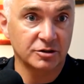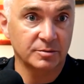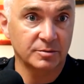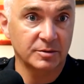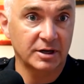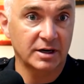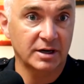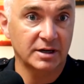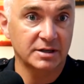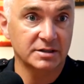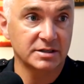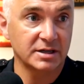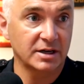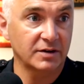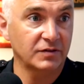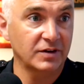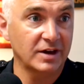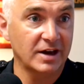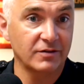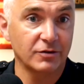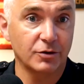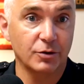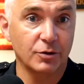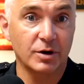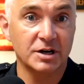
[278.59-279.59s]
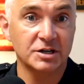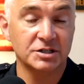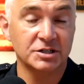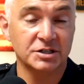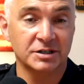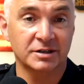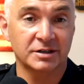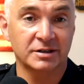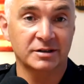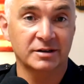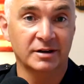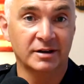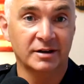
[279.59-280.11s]
And I'd say if you have a
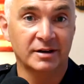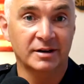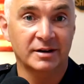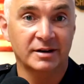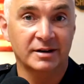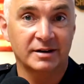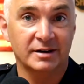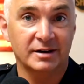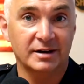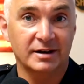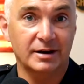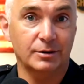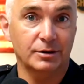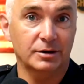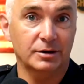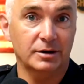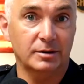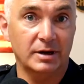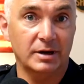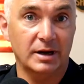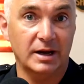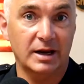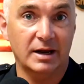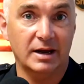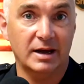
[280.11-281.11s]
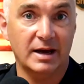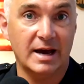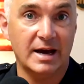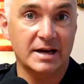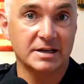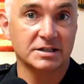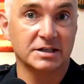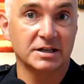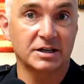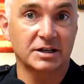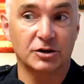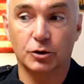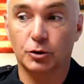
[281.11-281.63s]
question, I would
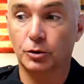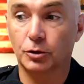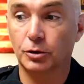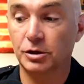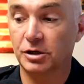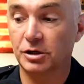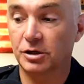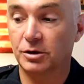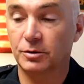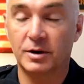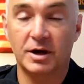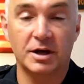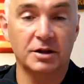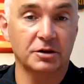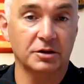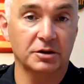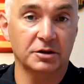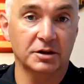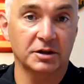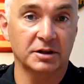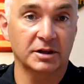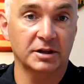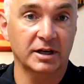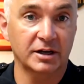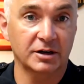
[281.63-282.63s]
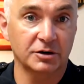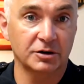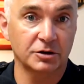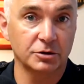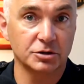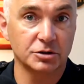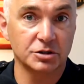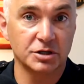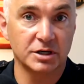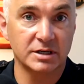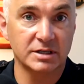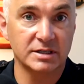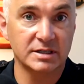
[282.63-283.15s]
ask it earlier rather than later. Don't
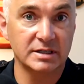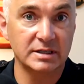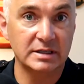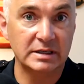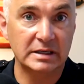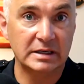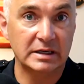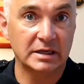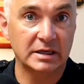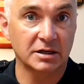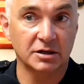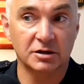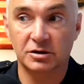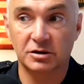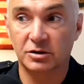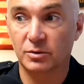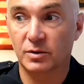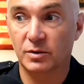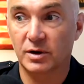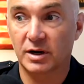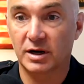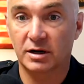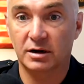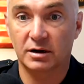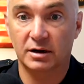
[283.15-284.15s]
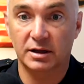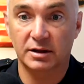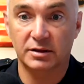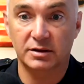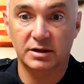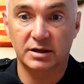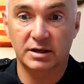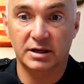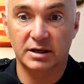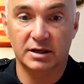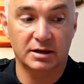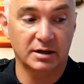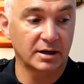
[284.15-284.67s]
try to sneak it in under the wire at the end.